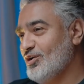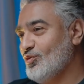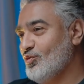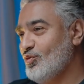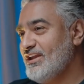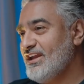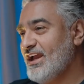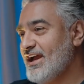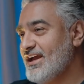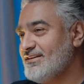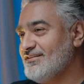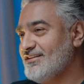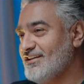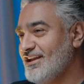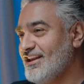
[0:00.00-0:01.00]
we
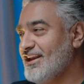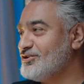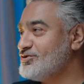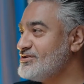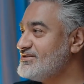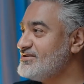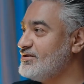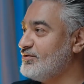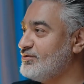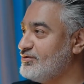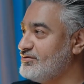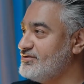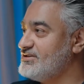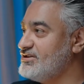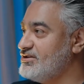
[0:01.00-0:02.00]
had the electricity
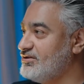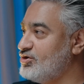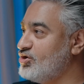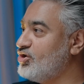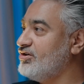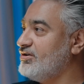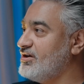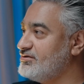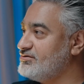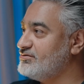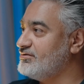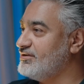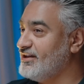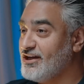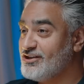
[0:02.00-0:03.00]
authority knock on our
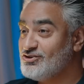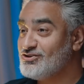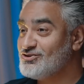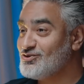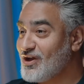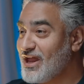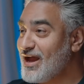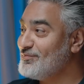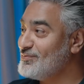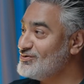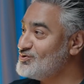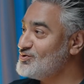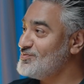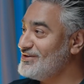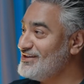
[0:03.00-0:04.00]
door, and I just so
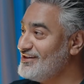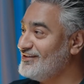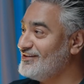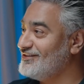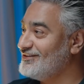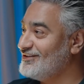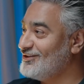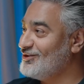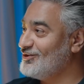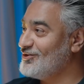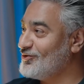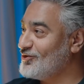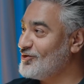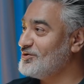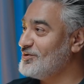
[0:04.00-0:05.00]
happened to be,
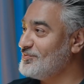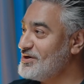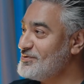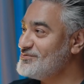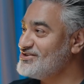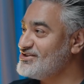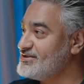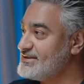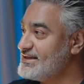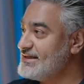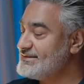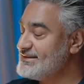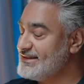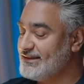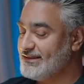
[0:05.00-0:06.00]
on the premises
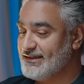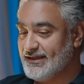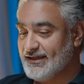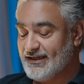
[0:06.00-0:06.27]
that day.